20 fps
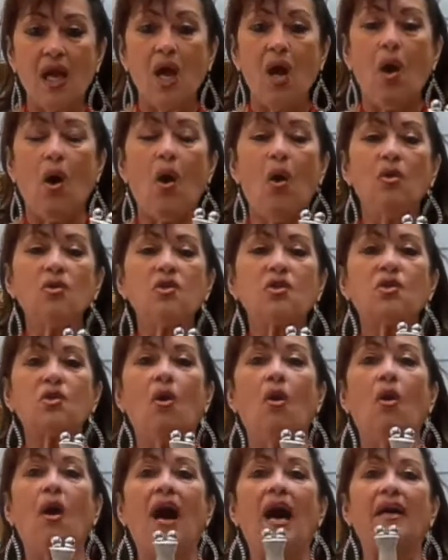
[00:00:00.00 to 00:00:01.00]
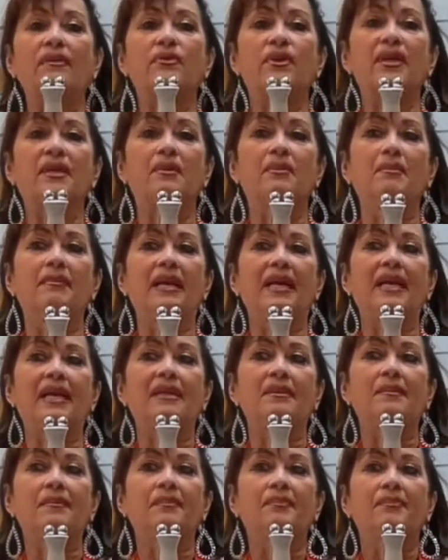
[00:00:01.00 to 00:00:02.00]
Also, I
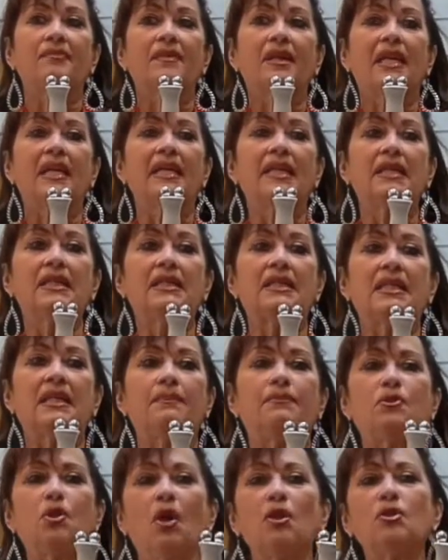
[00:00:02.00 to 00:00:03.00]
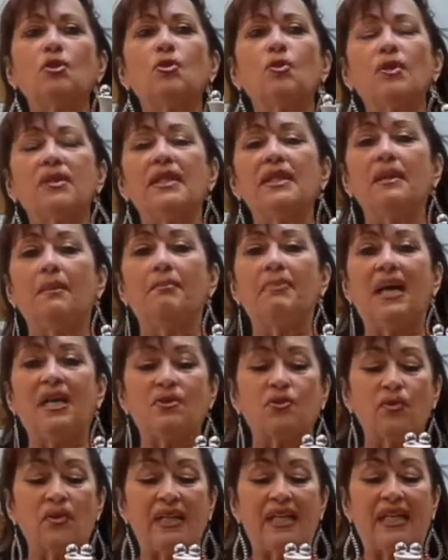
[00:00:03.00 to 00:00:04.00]
recommend, little tip, don't do it in the
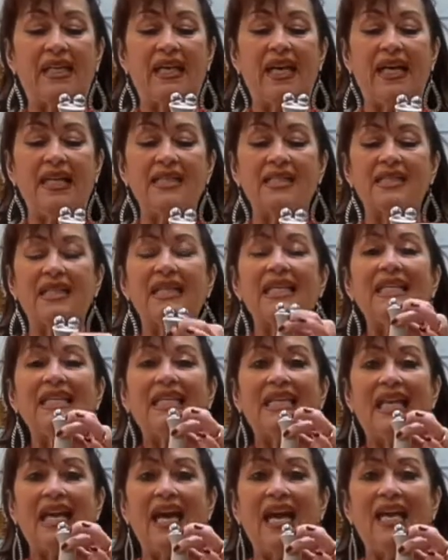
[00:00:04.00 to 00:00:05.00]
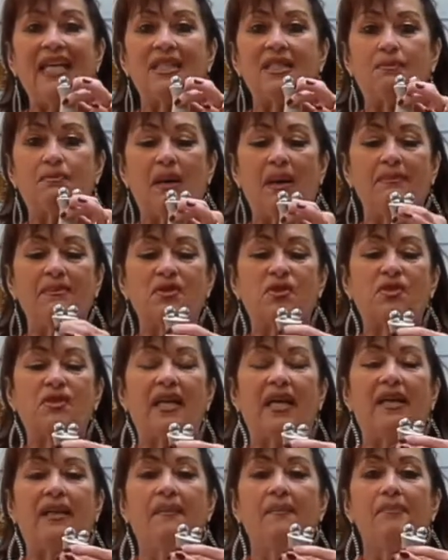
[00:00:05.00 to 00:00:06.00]
bathroom in case by
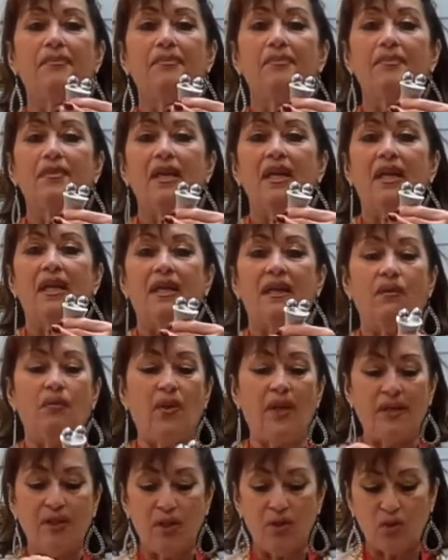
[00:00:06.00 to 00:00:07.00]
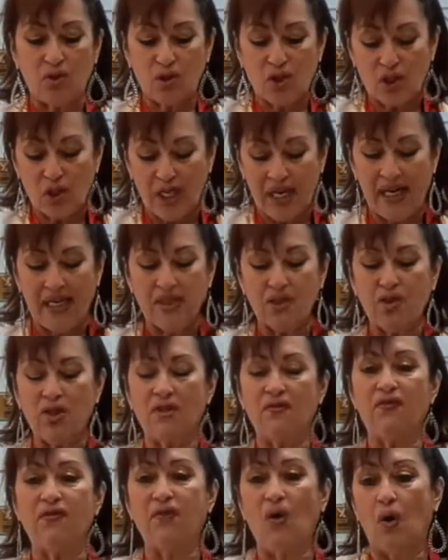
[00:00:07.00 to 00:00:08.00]
mistake when you change it
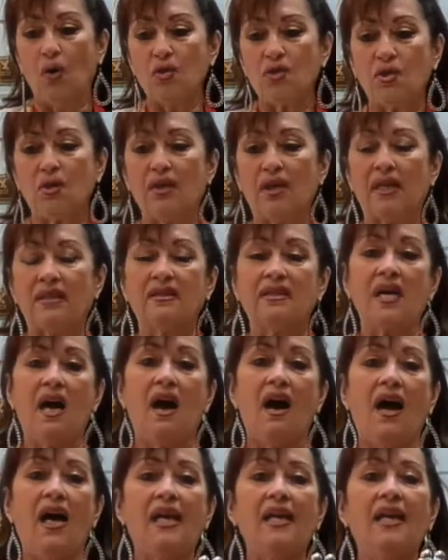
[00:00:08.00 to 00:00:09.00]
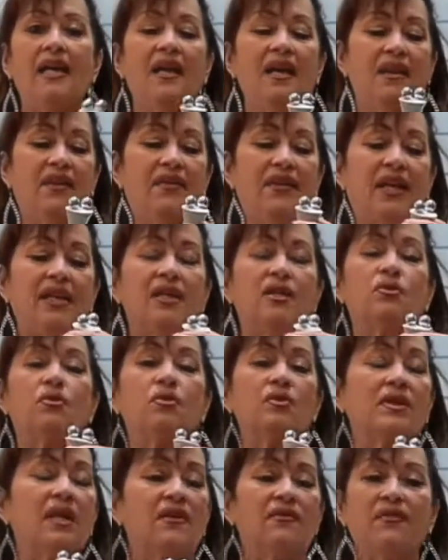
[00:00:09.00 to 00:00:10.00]
falls on a tile, then it will
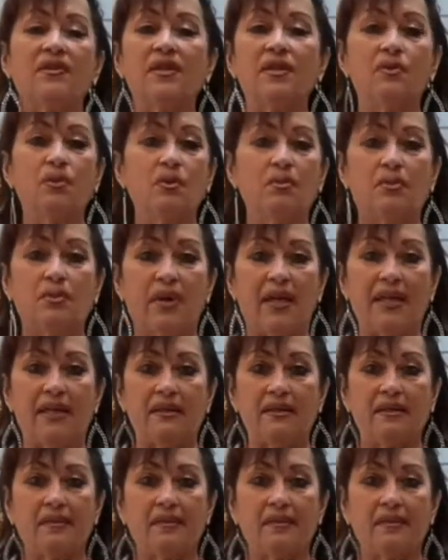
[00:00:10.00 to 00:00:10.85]
definitely break.